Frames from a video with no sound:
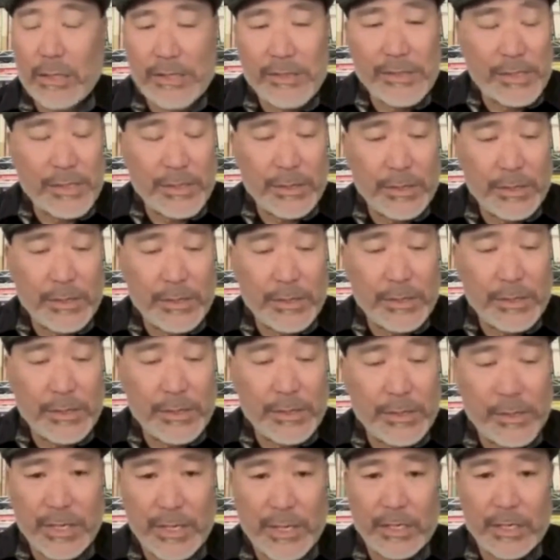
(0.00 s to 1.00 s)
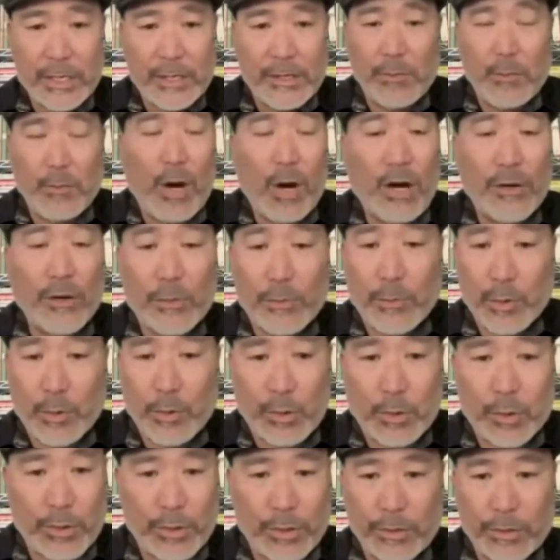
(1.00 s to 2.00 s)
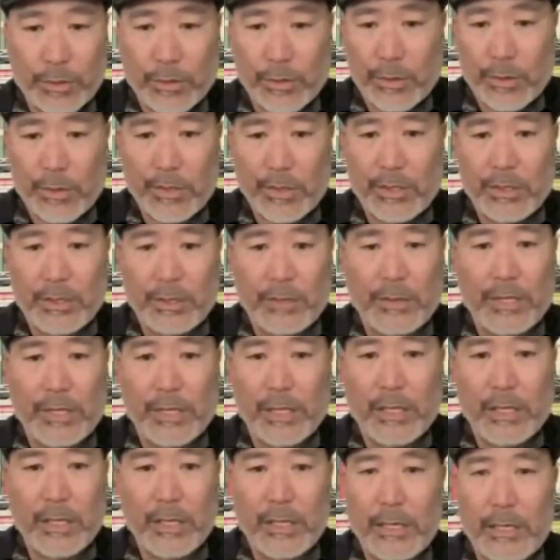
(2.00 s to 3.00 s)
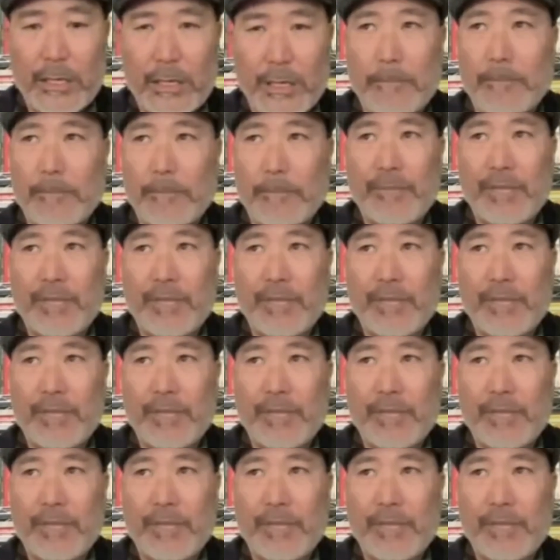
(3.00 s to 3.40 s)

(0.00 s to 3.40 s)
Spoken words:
institutions like, you know, the water board or, you know, the,